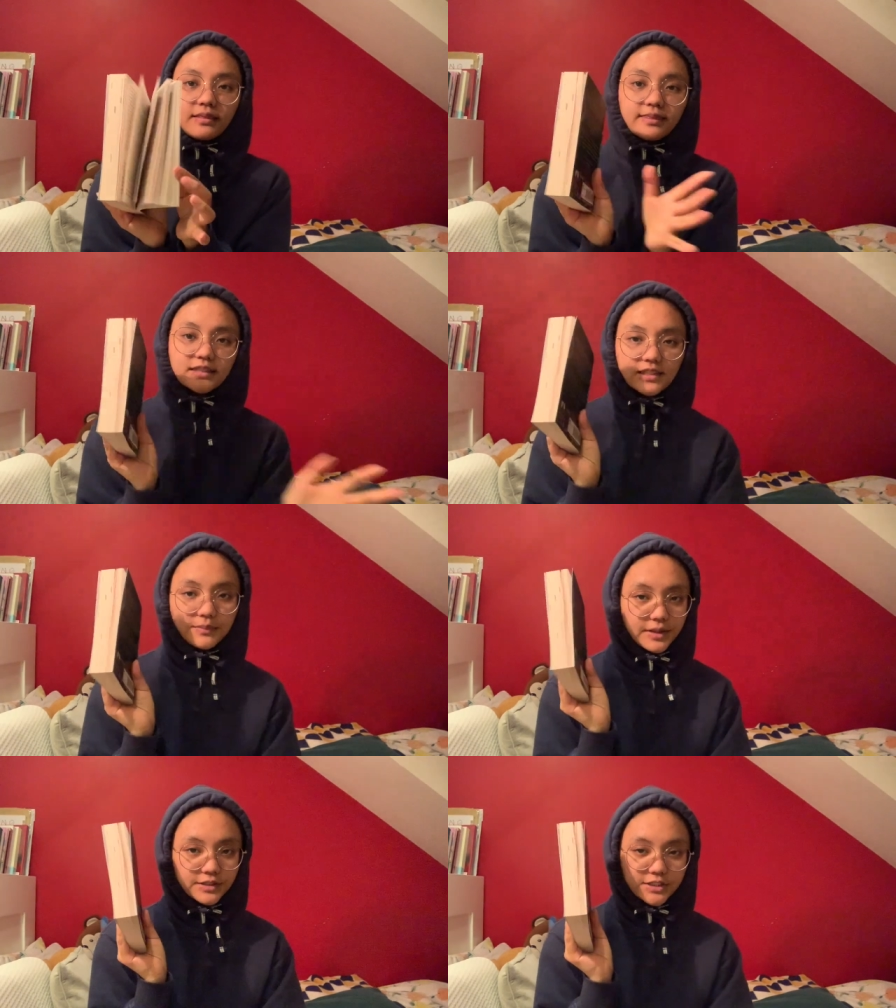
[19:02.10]
the
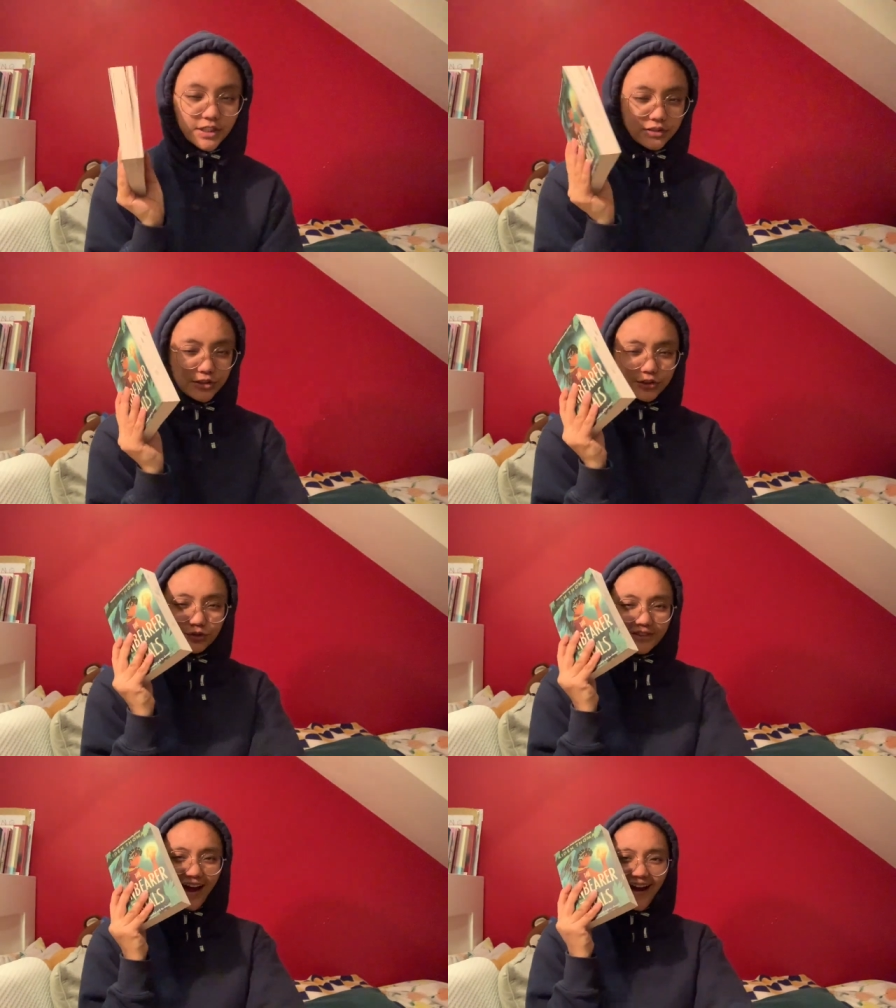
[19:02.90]
Sunbearer Trials
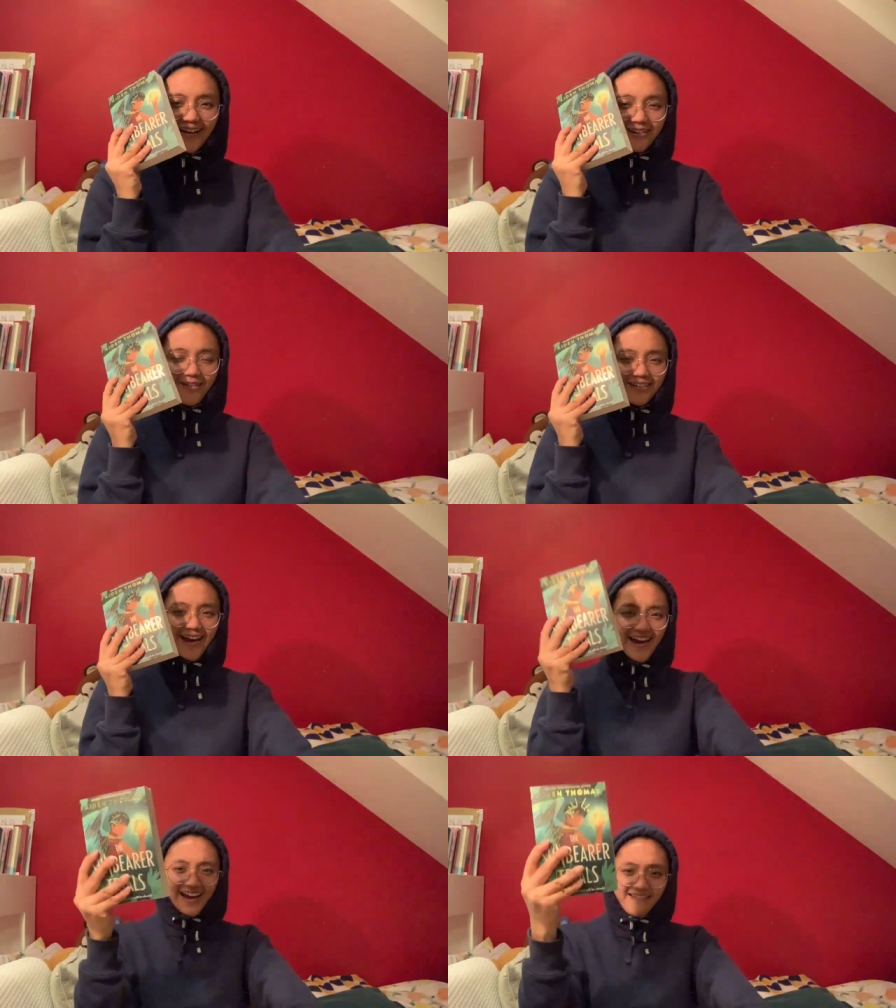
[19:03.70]
tonight,
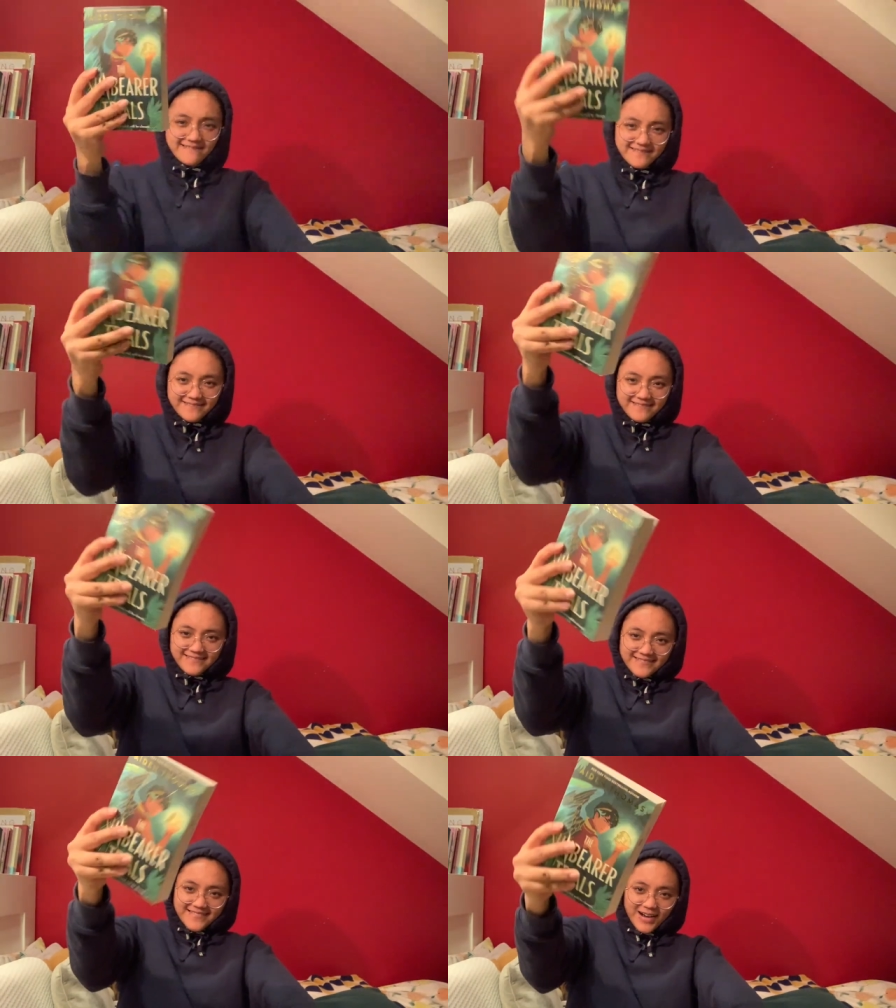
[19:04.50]
okay?
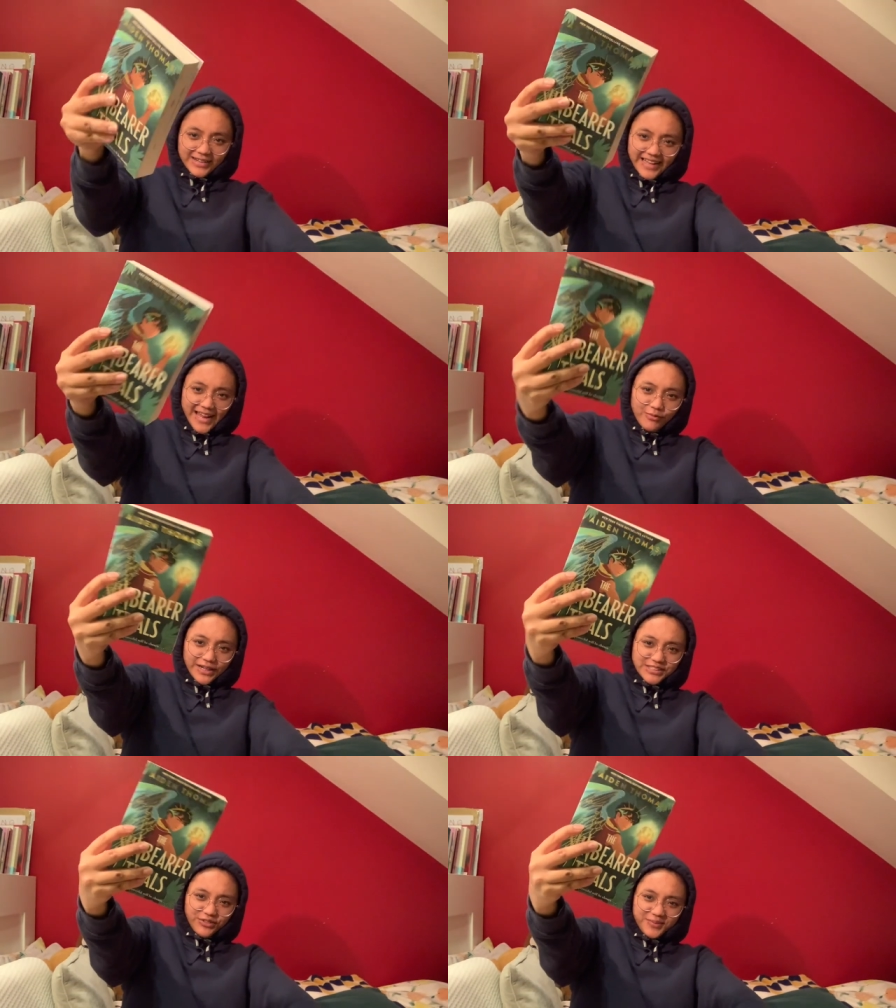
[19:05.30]
Okay,
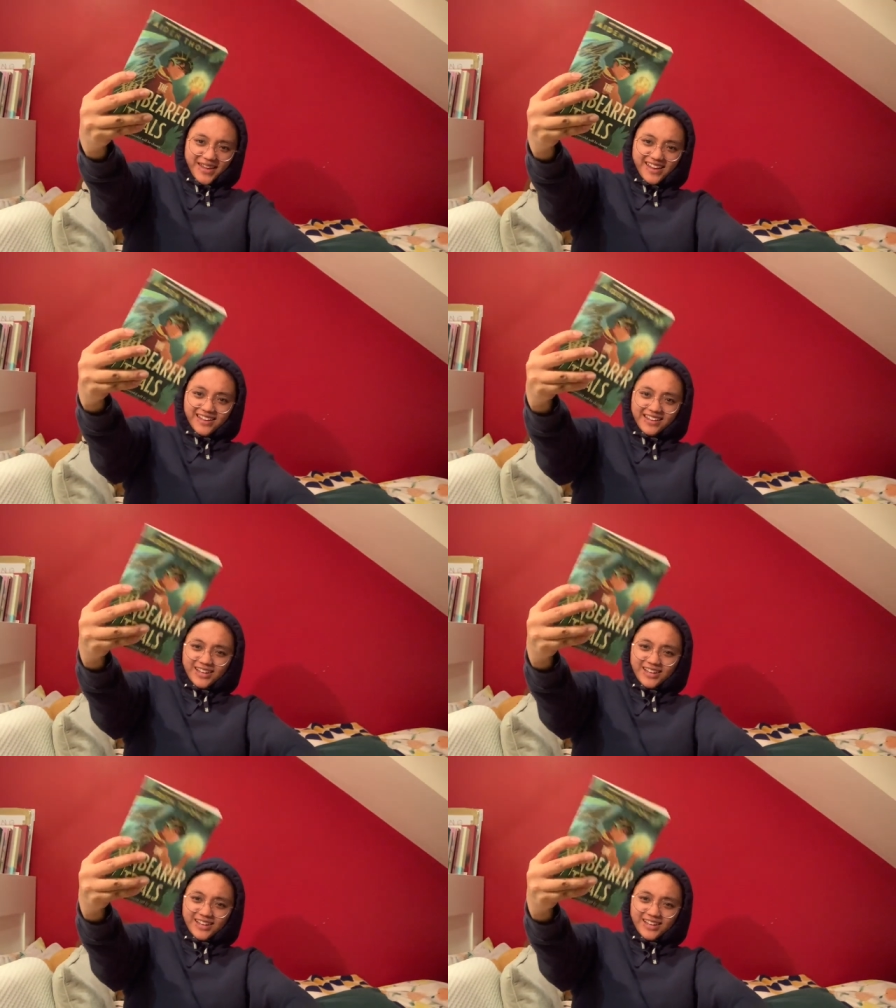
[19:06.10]
wish for me.